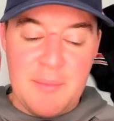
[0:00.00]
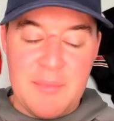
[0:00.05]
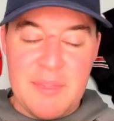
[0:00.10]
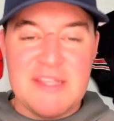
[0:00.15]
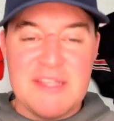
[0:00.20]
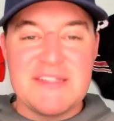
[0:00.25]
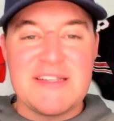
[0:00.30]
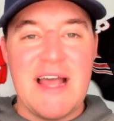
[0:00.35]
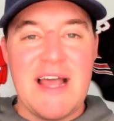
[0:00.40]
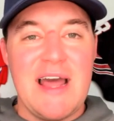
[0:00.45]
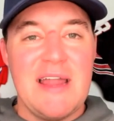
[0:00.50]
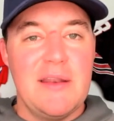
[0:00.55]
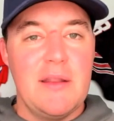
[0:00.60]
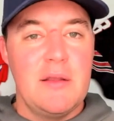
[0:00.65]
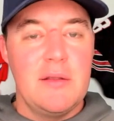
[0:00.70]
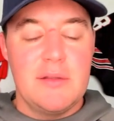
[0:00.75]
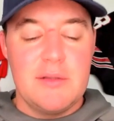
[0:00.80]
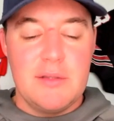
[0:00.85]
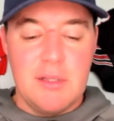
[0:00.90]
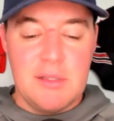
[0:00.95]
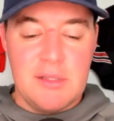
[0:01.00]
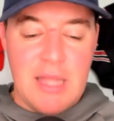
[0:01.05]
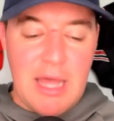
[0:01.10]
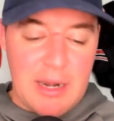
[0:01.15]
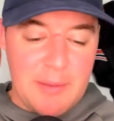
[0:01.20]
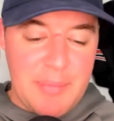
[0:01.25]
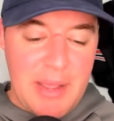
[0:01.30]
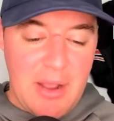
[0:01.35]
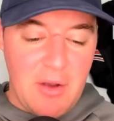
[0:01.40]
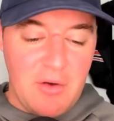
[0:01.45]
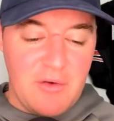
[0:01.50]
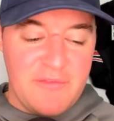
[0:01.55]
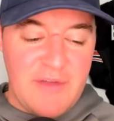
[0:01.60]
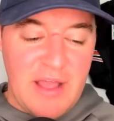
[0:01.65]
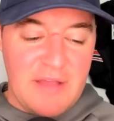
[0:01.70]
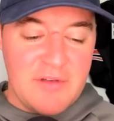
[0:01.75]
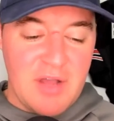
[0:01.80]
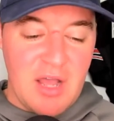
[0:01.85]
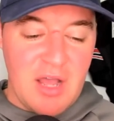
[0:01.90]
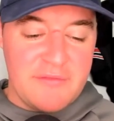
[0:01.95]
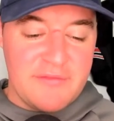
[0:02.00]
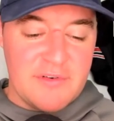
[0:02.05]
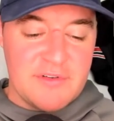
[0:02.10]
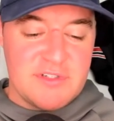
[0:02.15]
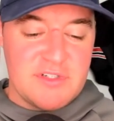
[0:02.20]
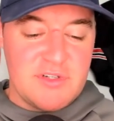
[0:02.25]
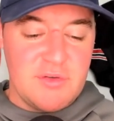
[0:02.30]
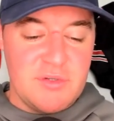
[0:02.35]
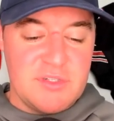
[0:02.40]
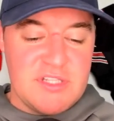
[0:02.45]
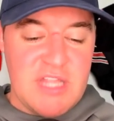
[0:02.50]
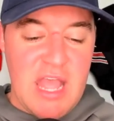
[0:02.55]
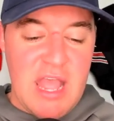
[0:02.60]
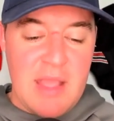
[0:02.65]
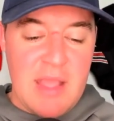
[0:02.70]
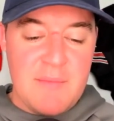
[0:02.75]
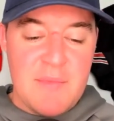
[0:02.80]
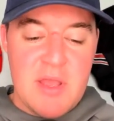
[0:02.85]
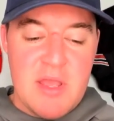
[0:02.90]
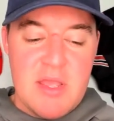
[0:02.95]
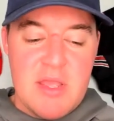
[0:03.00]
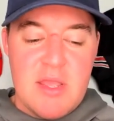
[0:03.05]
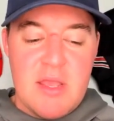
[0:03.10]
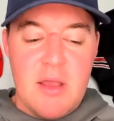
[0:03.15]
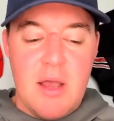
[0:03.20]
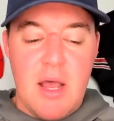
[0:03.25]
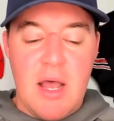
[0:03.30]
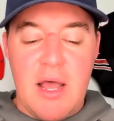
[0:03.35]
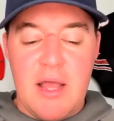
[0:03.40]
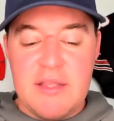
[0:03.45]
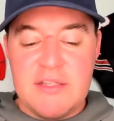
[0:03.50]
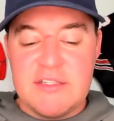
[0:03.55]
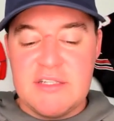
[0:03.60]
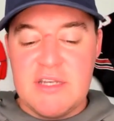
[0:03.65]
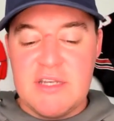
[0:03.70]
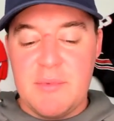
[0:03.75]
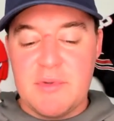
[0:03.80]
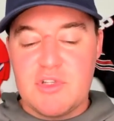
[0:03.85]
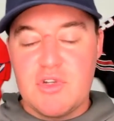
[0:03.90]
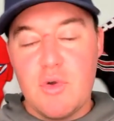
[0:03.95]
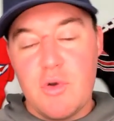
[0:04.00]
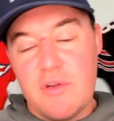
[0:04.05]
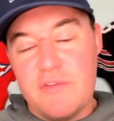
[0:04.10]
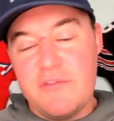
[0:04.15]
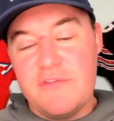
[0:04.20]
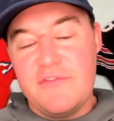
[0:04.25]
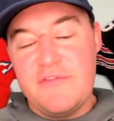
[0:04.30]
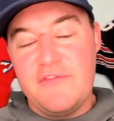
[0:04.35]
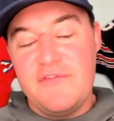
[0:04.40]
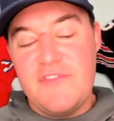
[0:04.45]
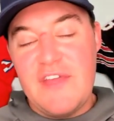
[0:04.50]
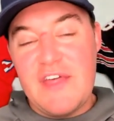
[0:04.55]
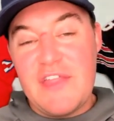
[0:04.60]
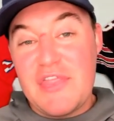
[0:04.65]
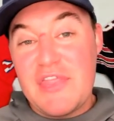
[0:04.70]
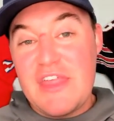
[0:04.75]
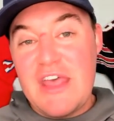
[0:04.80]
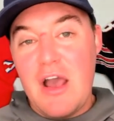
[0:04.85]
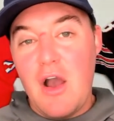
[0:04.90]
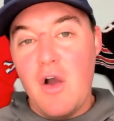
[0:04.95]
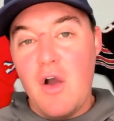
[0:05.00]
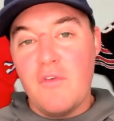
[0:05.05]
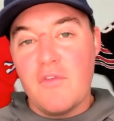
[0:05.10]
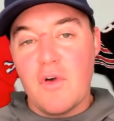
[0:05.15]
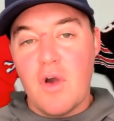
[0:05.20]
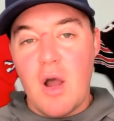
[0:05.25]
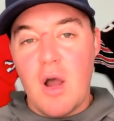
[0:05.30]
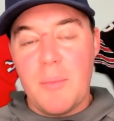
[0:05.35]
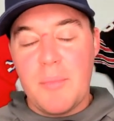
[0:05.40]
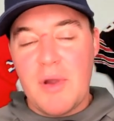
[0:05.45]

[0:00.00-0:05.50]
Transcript: He's got a lot of Power 5 offers to his name. He's the number 205th overall